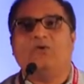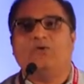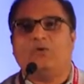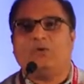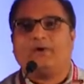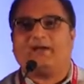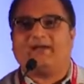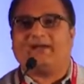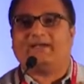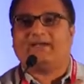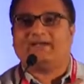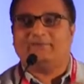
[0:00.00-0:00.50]

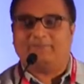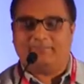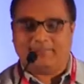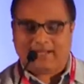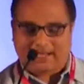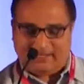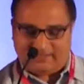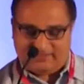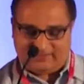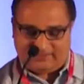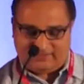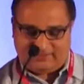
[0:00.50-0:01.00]
overactive
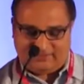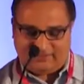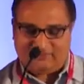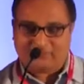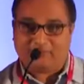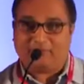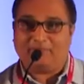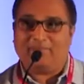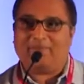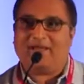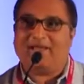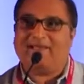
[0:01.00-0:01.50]
bladder
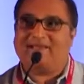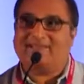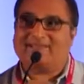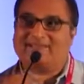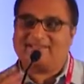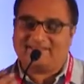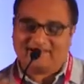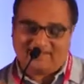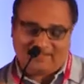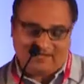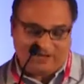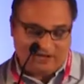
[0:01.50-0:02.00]
syndrome and
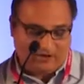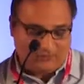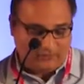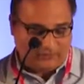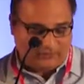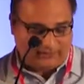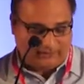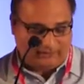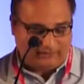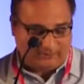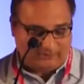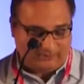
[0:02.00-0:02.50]
see
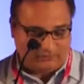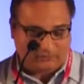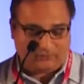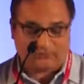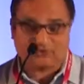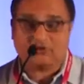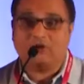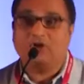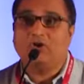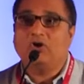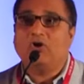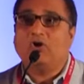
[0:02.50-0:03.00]
how we can
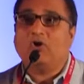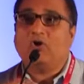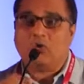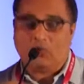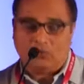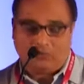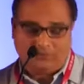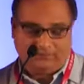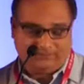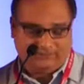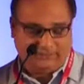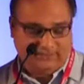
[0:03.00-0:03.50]
approach
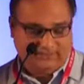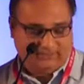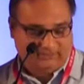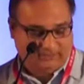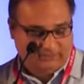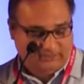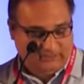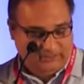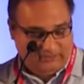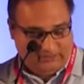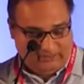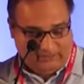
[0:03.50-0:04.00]
all of
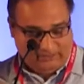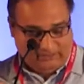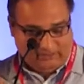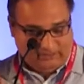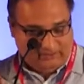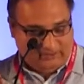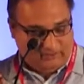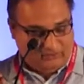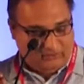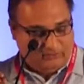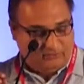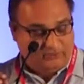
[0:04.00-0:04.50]
them
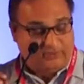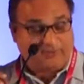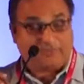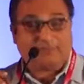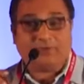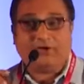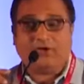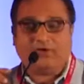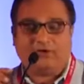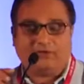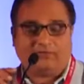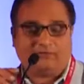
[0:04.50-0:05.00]
over
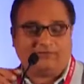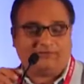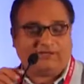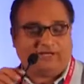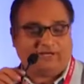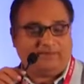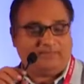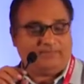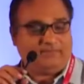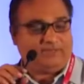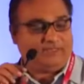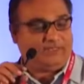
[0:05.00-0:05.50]
a period of
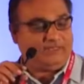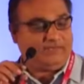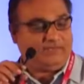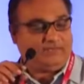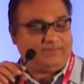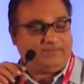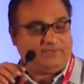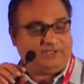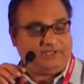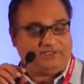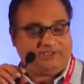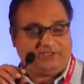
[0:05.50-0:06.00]
time in
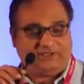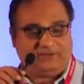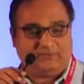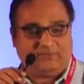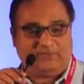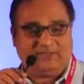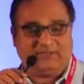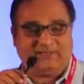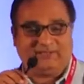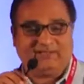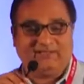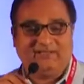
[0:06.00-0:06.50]
the
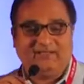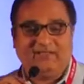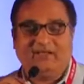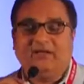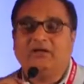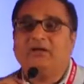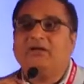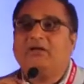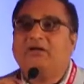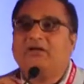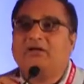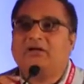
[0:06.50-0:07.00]
patient with
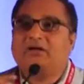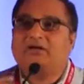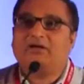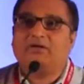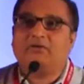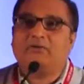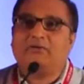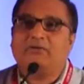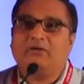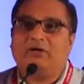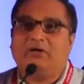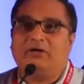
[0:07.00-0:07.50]

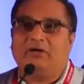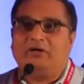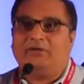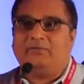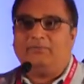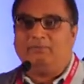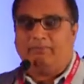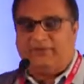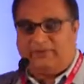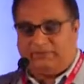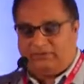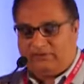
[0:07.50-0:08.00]

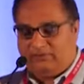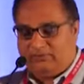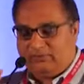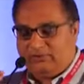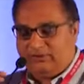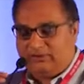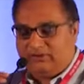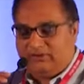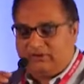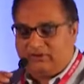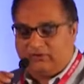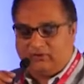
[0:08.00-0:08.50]

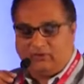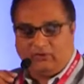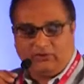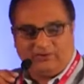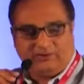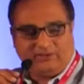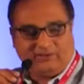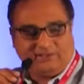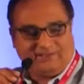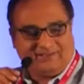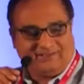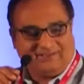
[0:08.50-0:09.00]
urinary
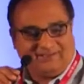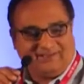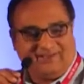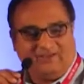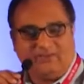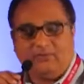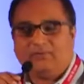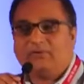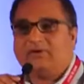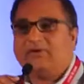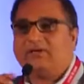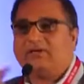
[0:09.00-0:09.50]
incontinence.
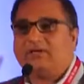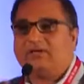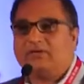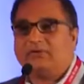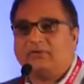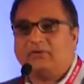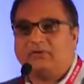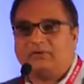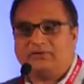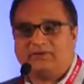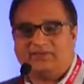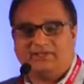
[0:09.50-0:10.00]

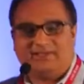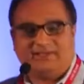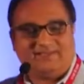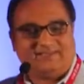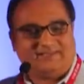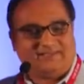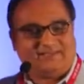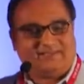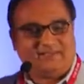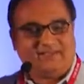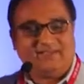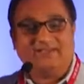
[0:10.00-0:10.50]
Urinary
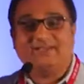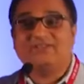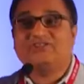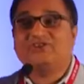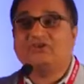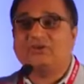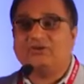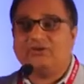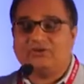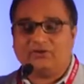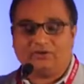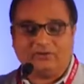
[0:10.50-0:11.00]
incontinence in the
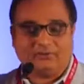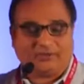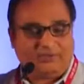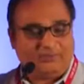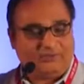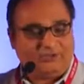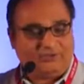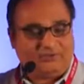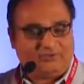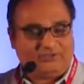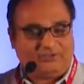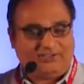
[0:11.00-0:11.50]
general
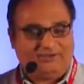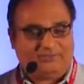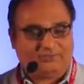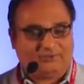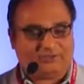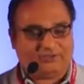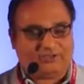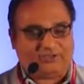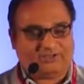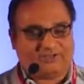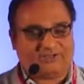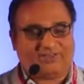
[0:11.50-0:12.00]
community,
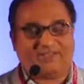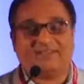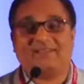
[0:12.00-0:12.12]
it